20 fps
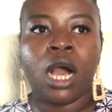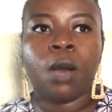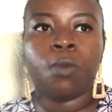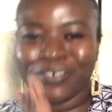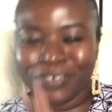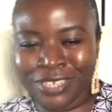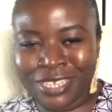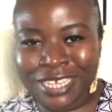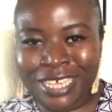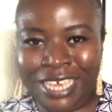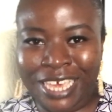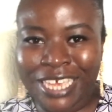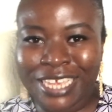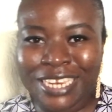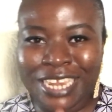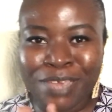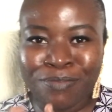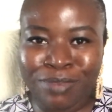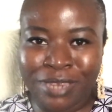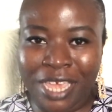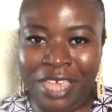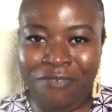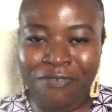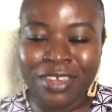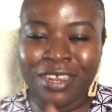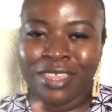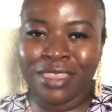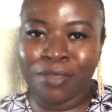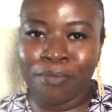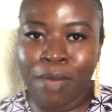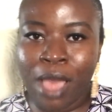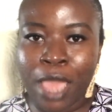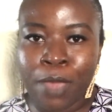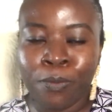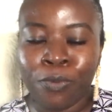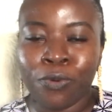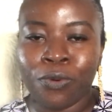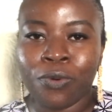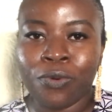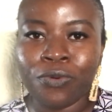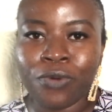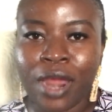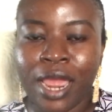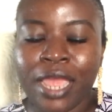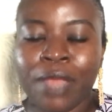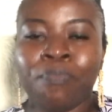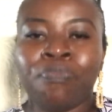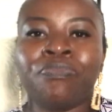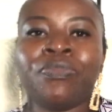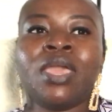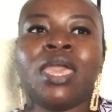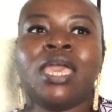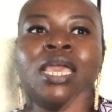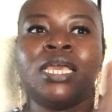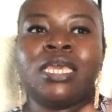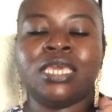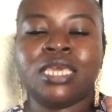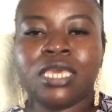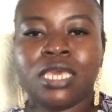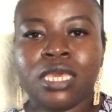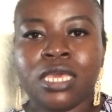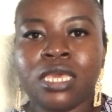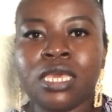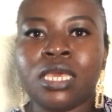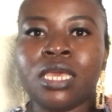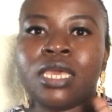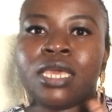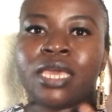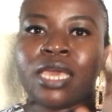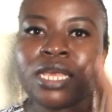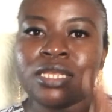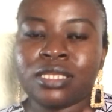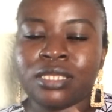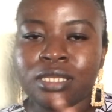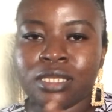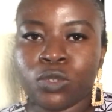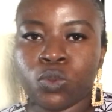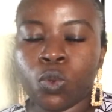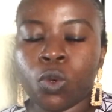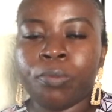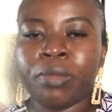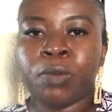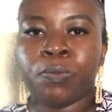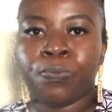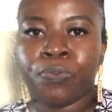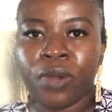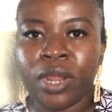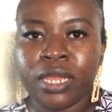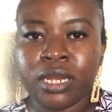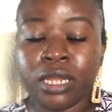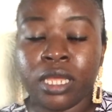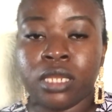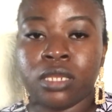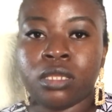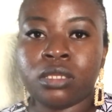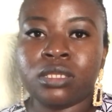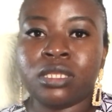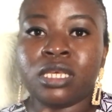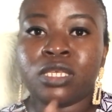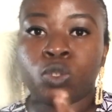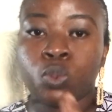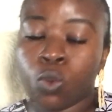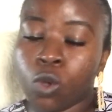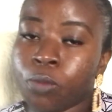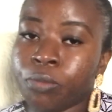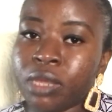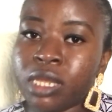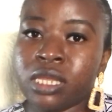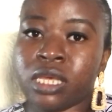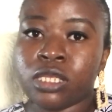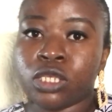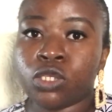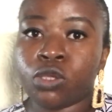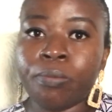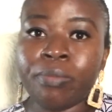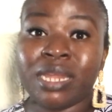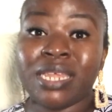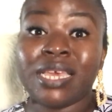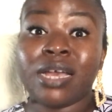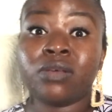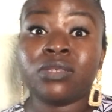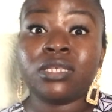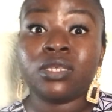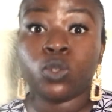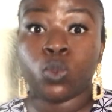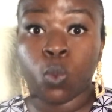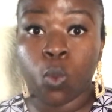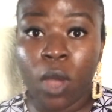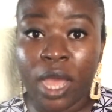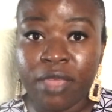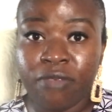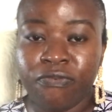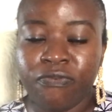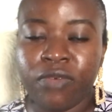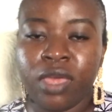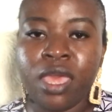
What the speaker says: There's a king named David in the Bible, right? He gets this woman pregnant. This woman is somebody else's wife.